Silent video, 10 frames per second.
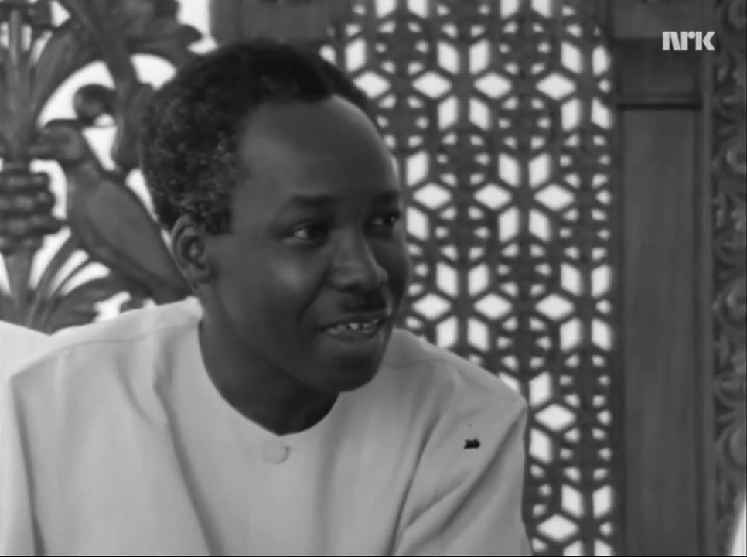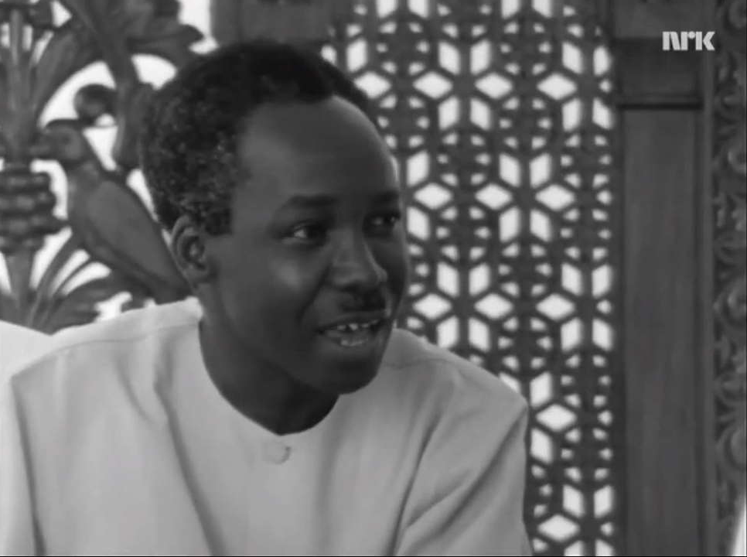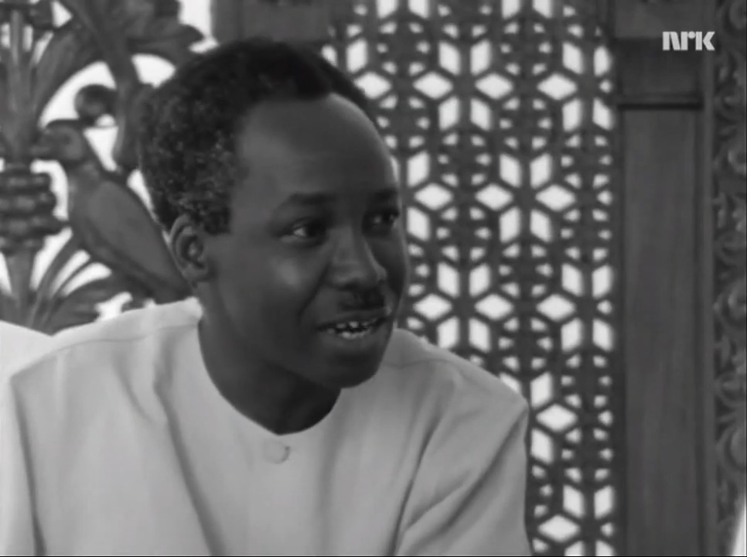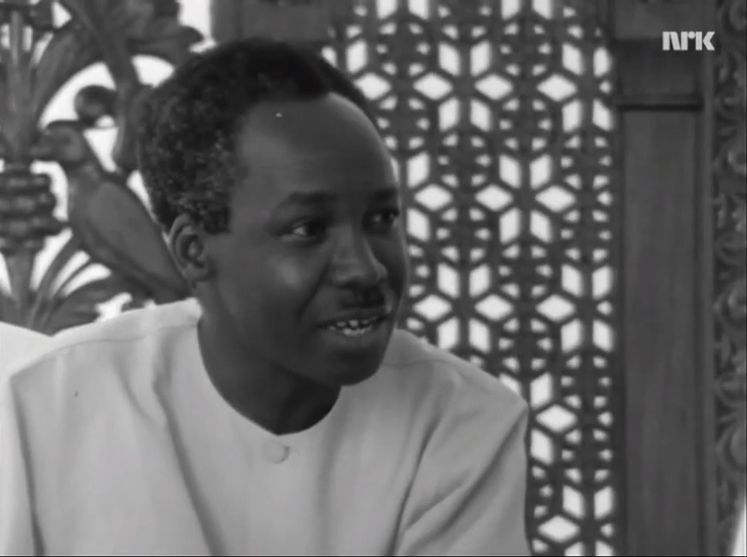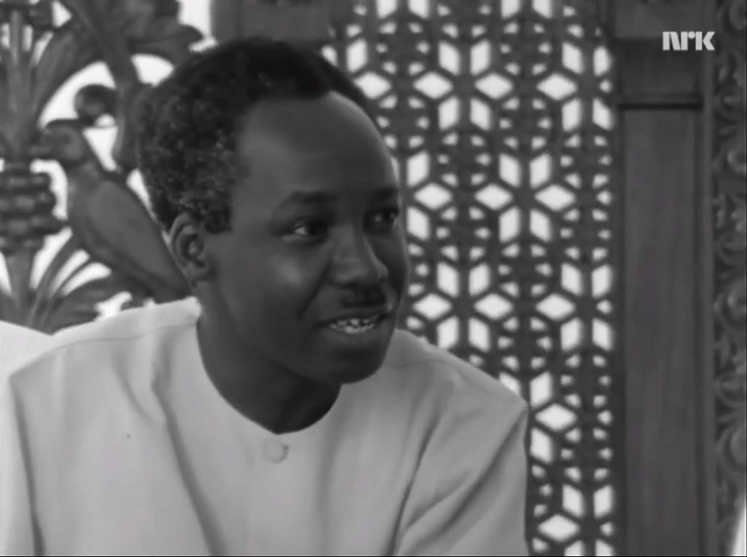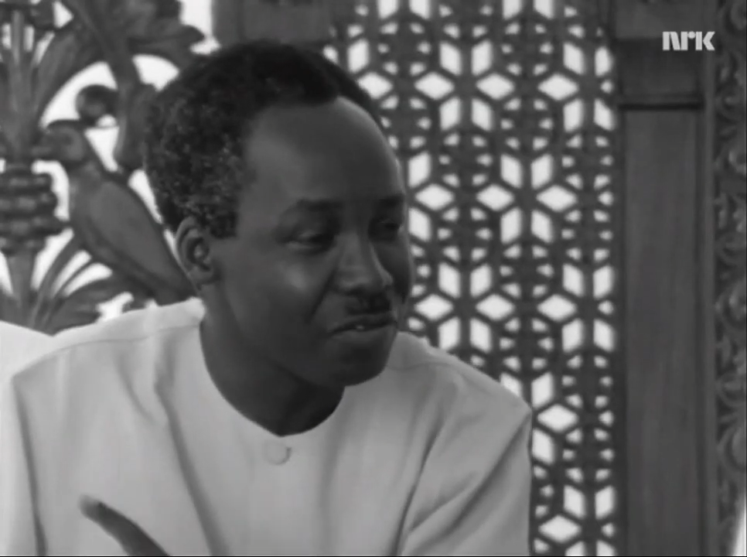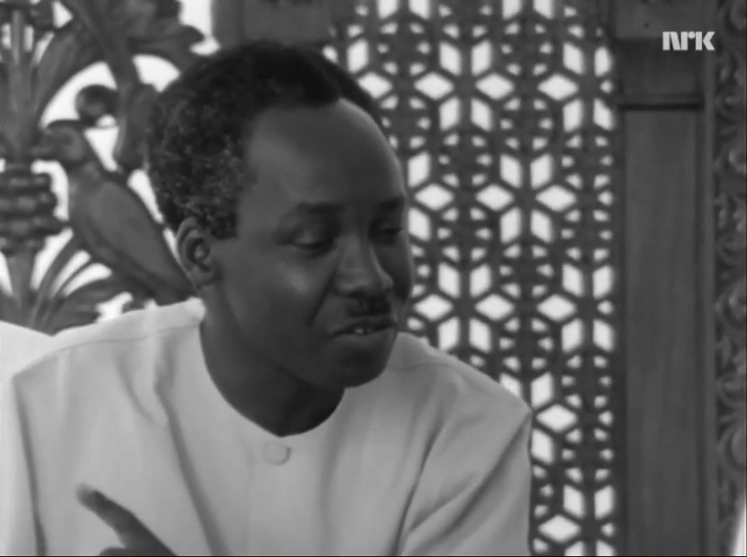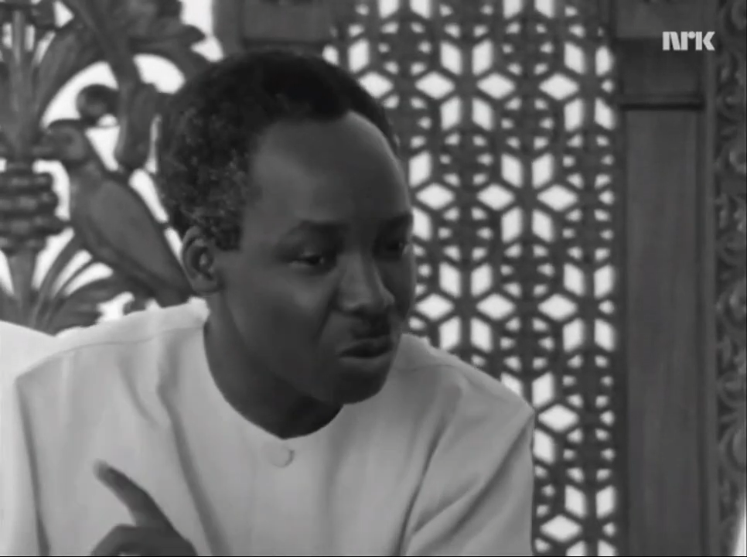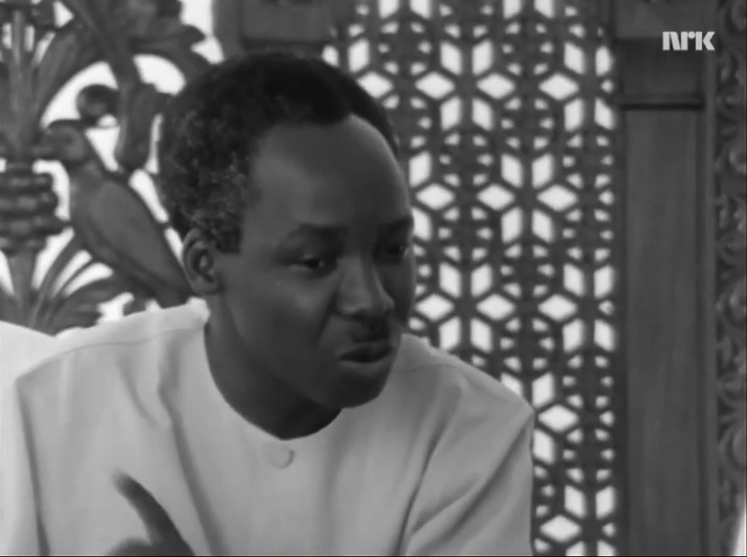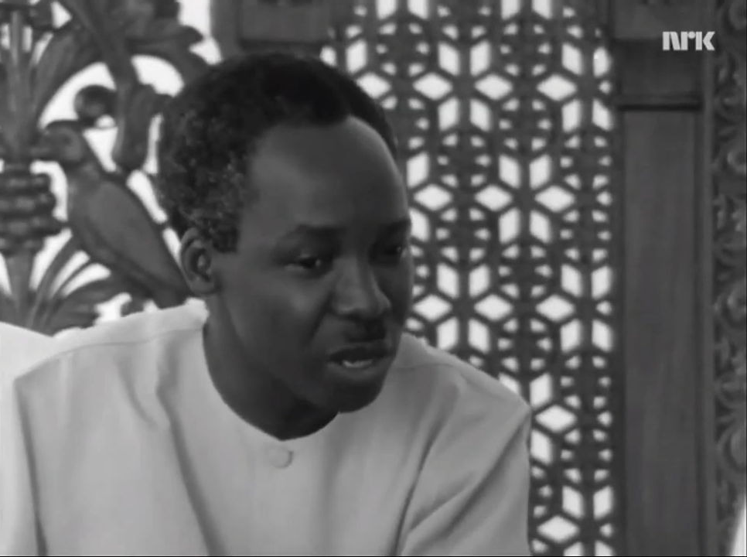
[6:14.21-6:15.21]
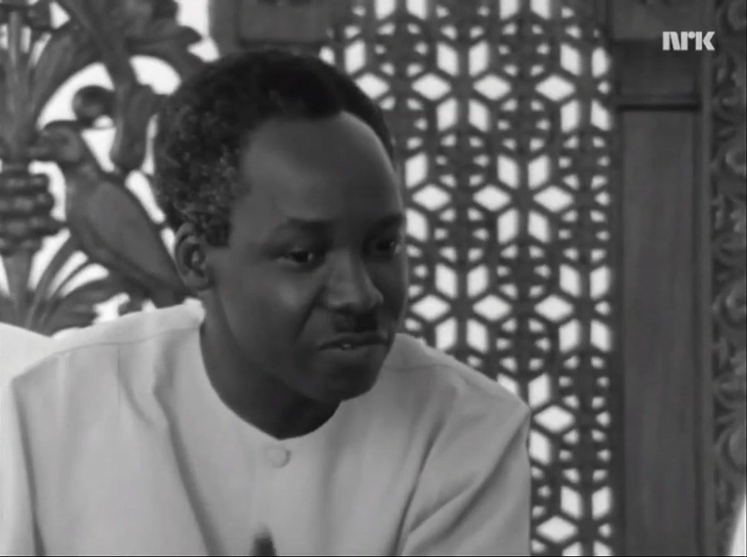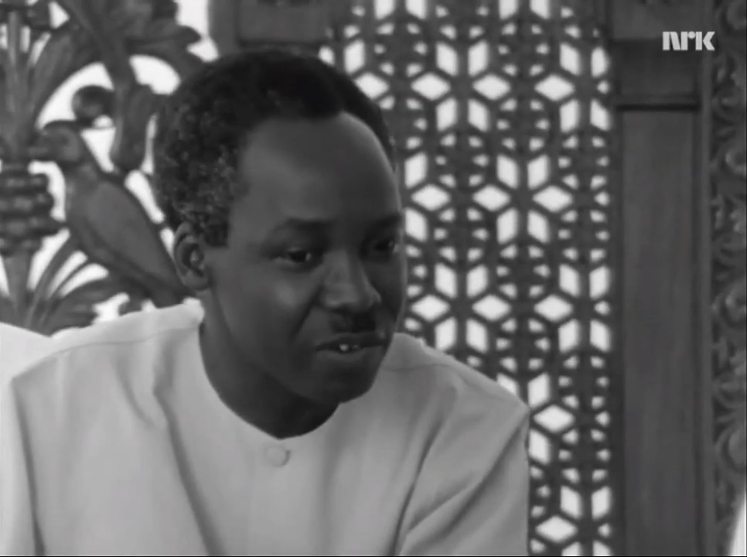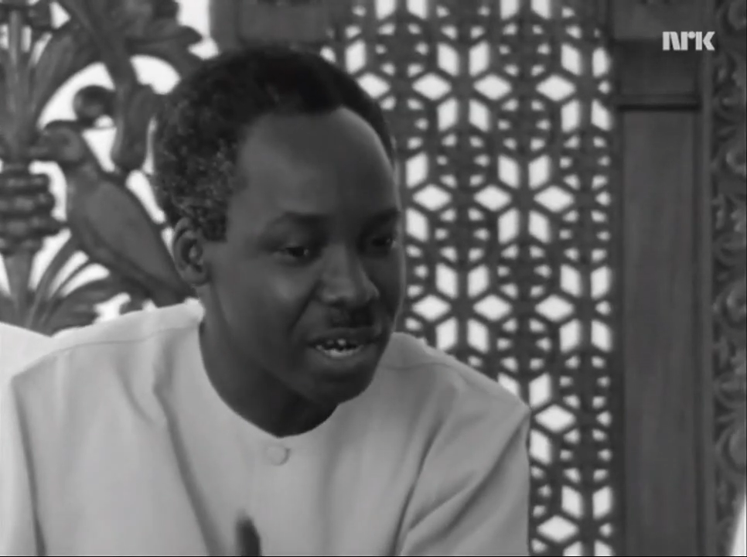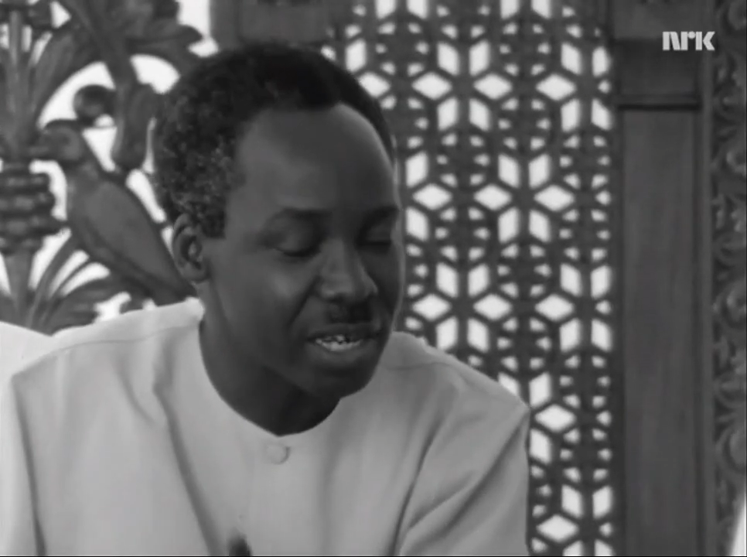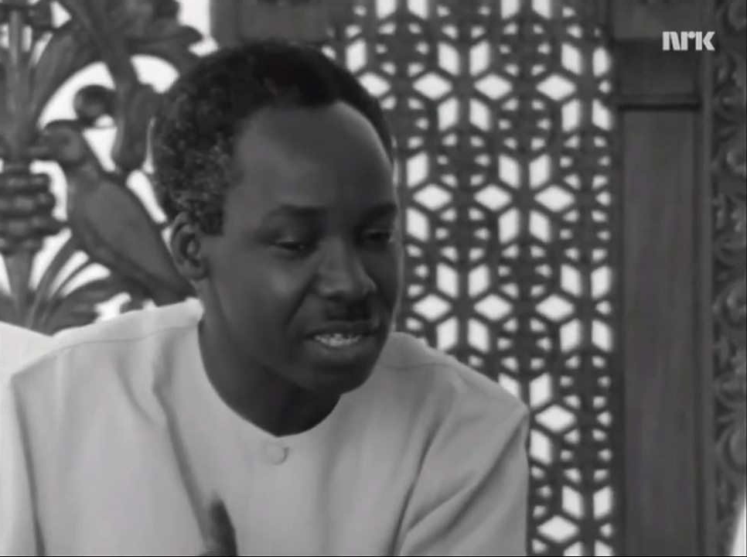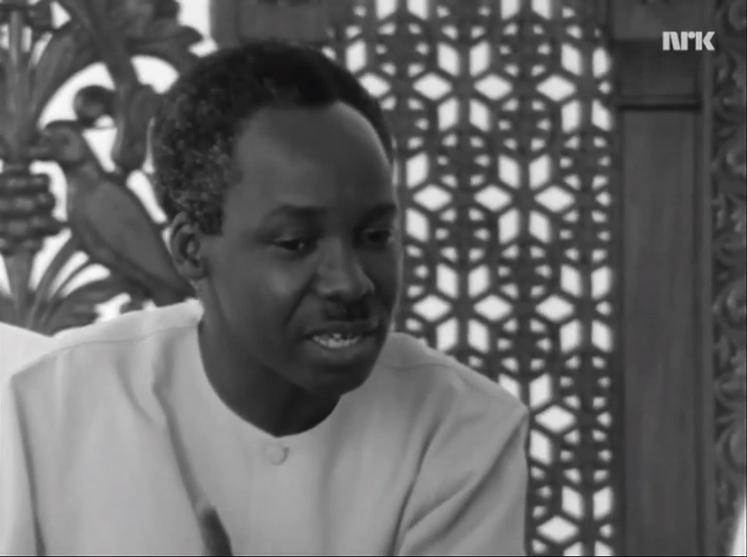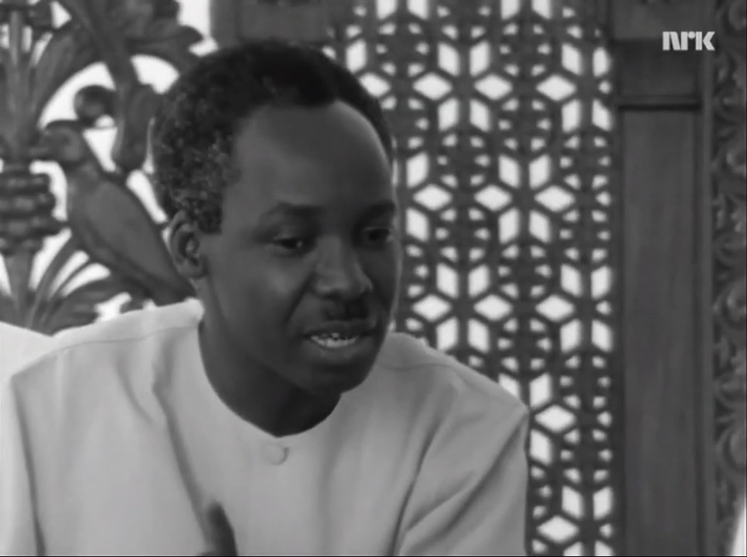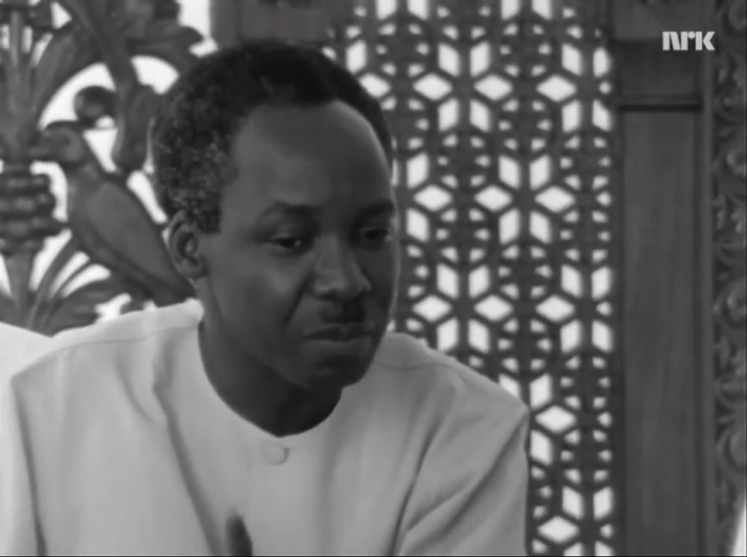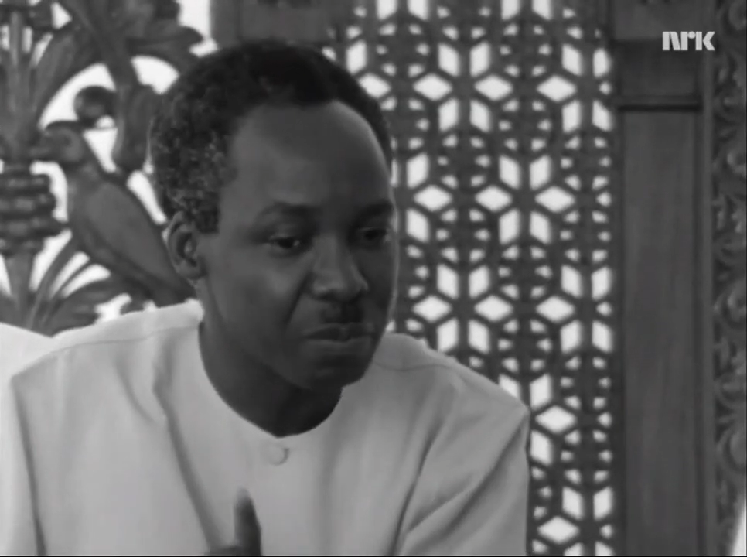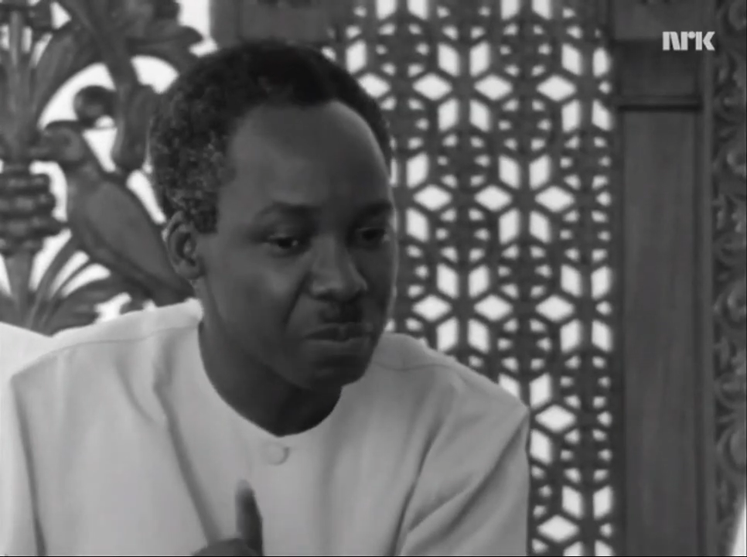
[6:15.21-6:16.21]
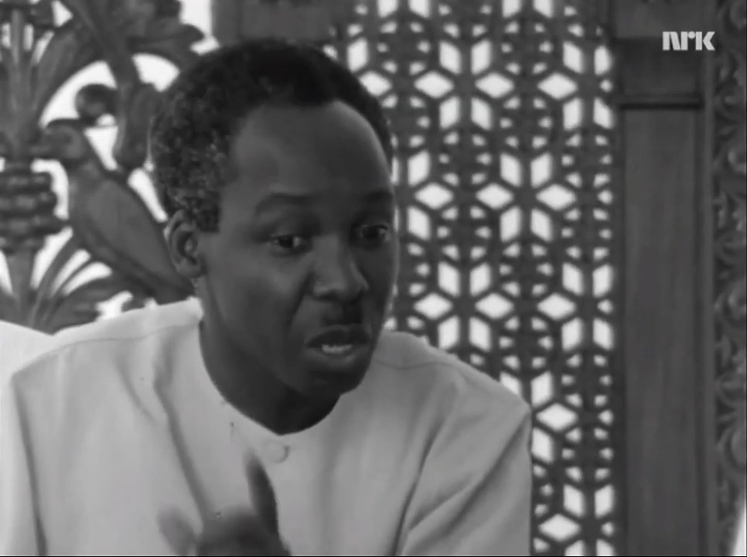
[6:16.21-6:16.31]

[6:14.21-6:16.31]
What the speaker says: I did even go as far as saying,